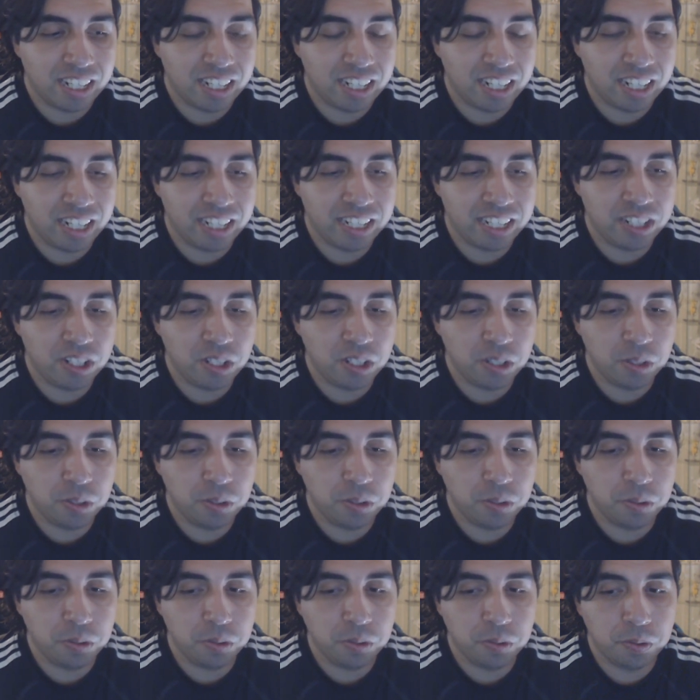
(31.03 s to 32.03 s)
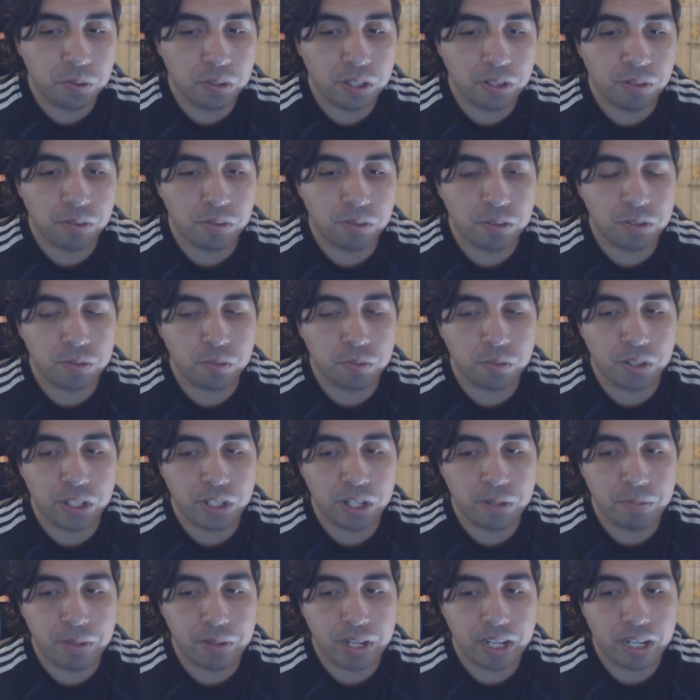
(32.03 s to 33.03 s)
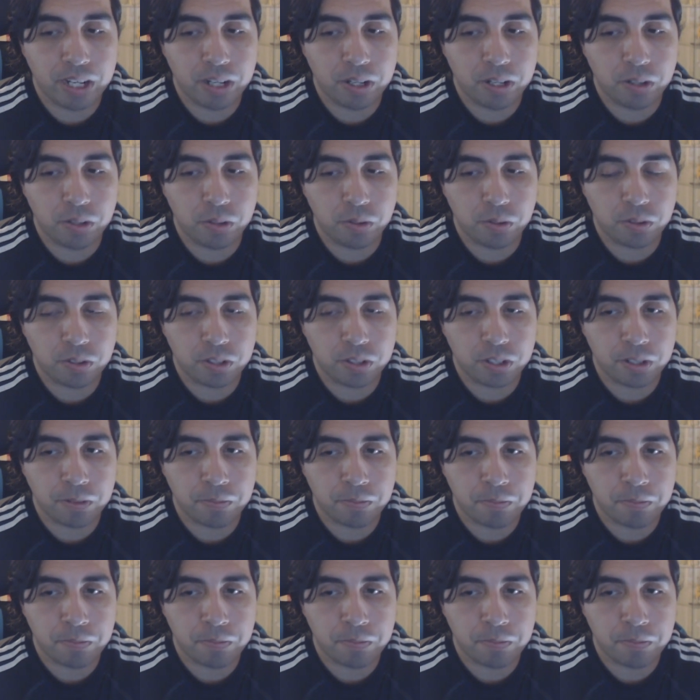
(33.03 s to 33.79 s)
I know there was one about...